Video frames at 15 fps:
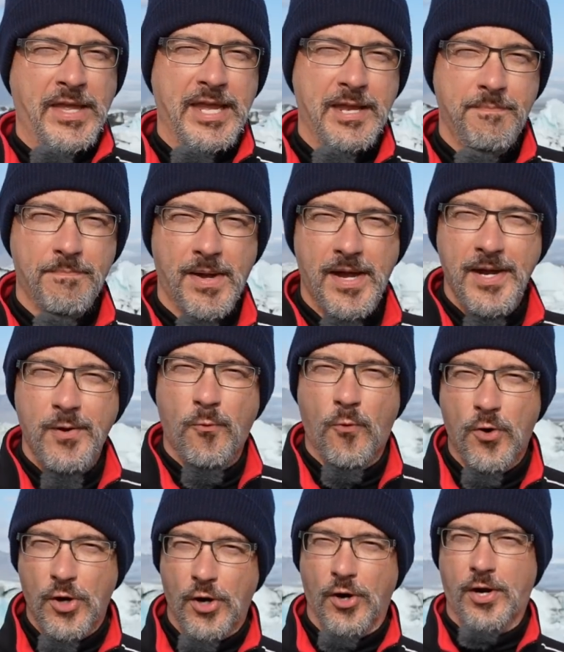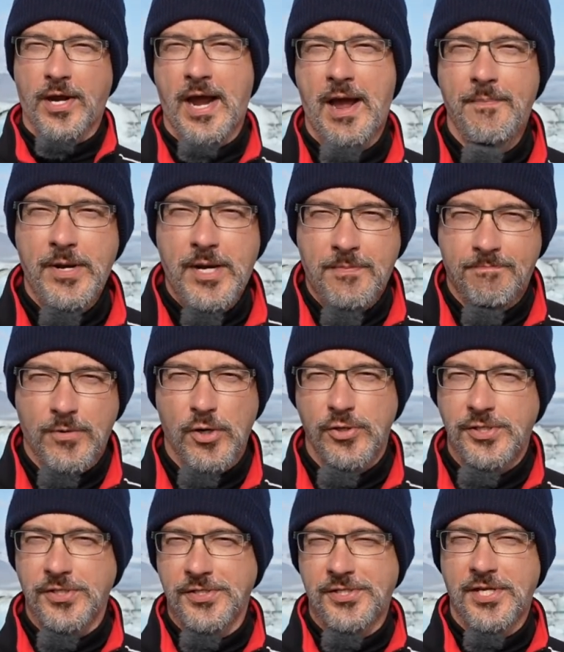In my work, I'm an
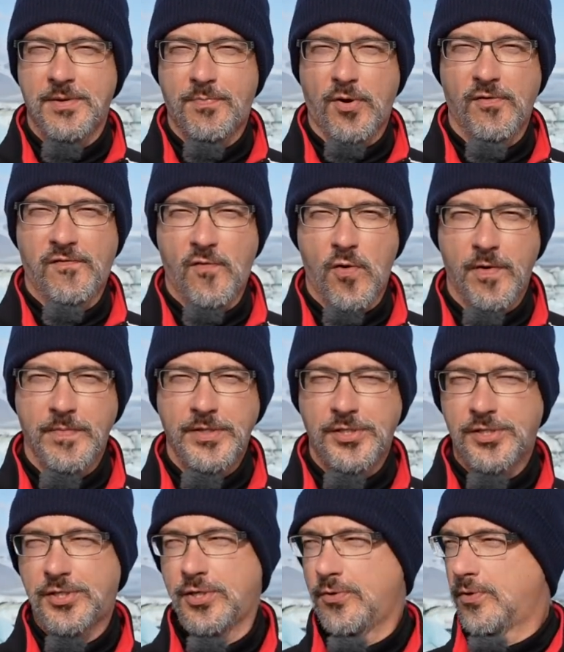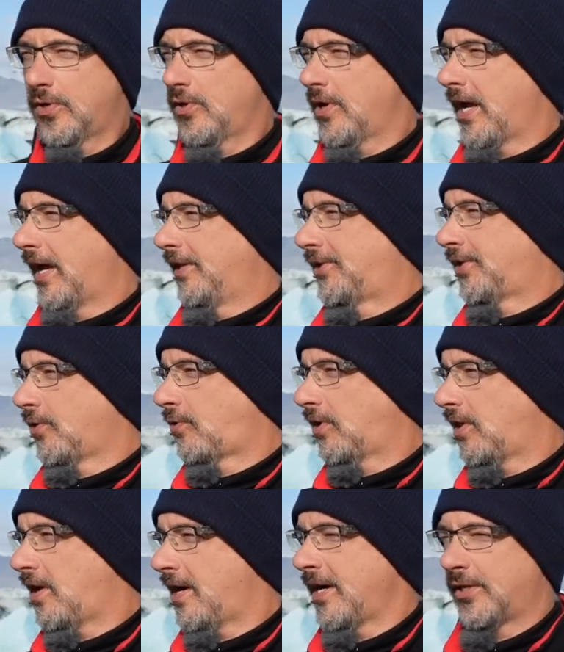emergency performance tuner, and so
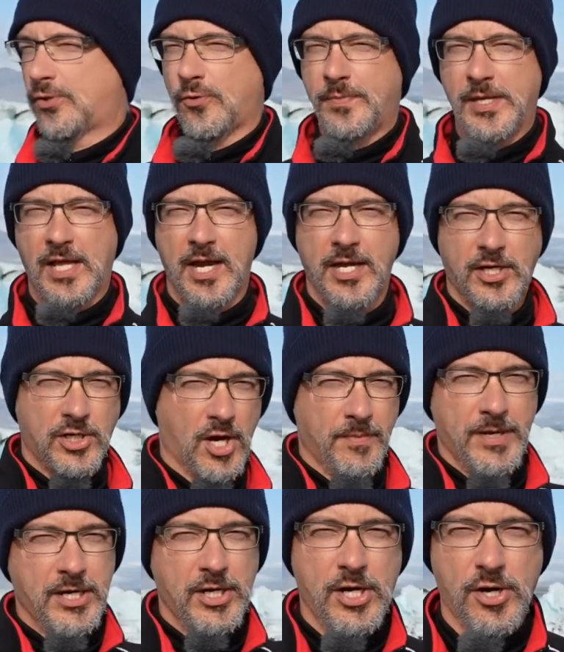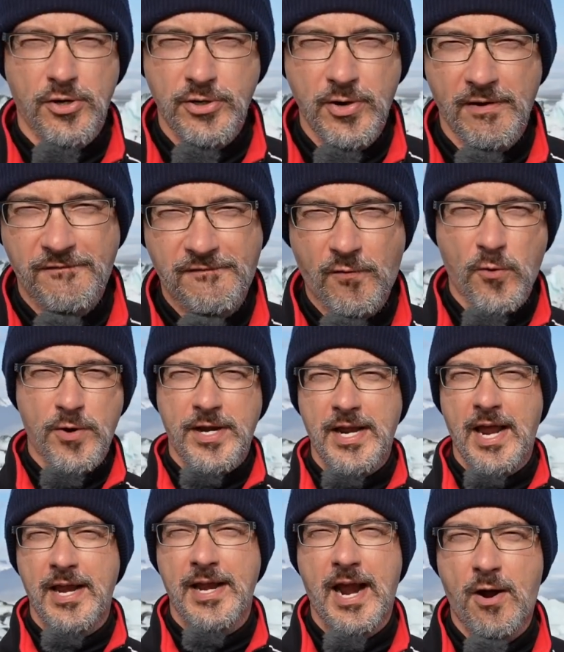clients will be like, come in here, you have
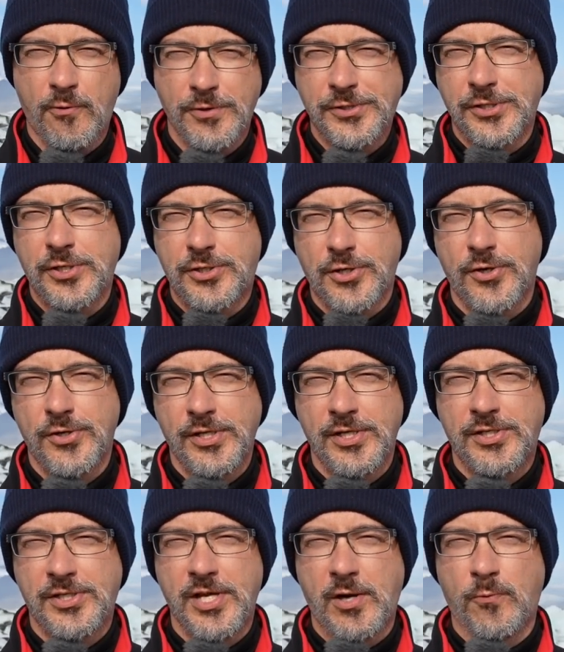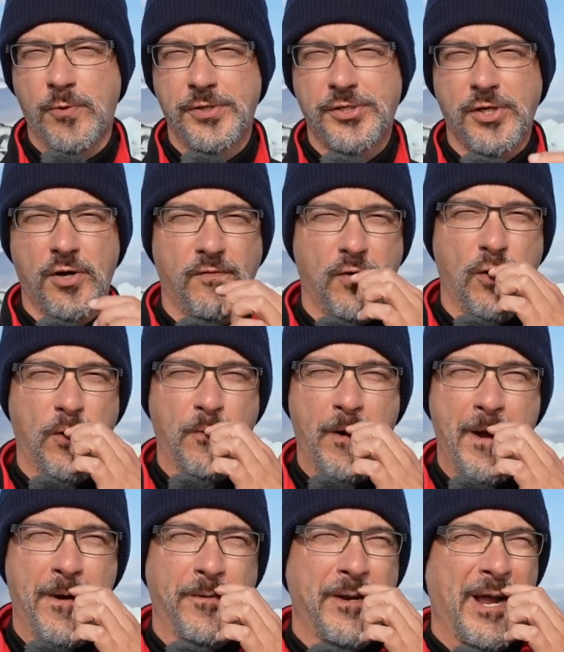forty-eight hours to turn this S Q L Server
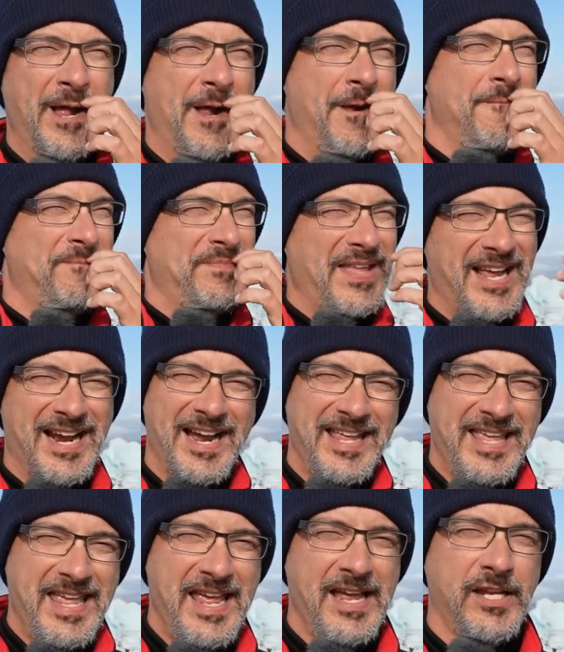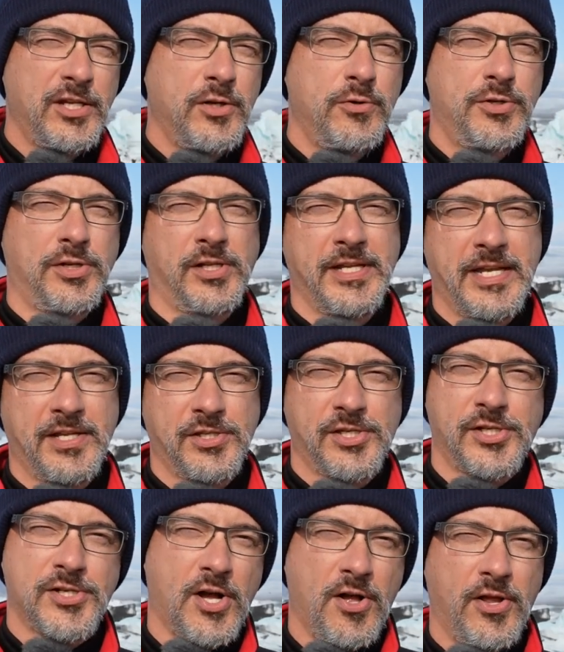around. And I can't usually
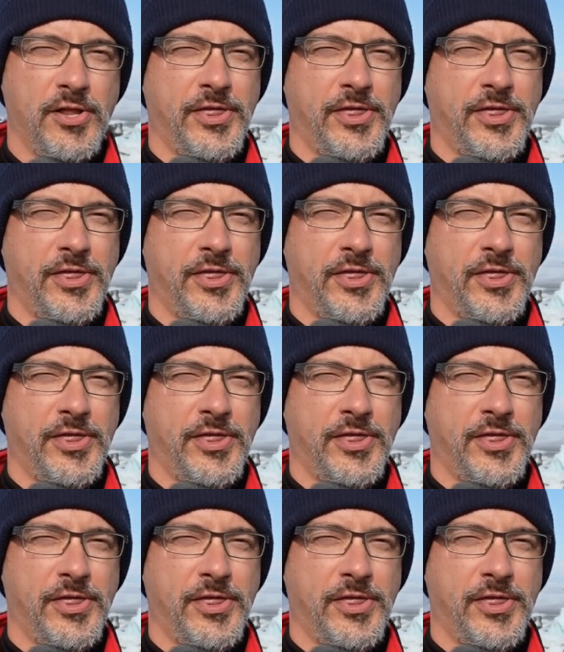install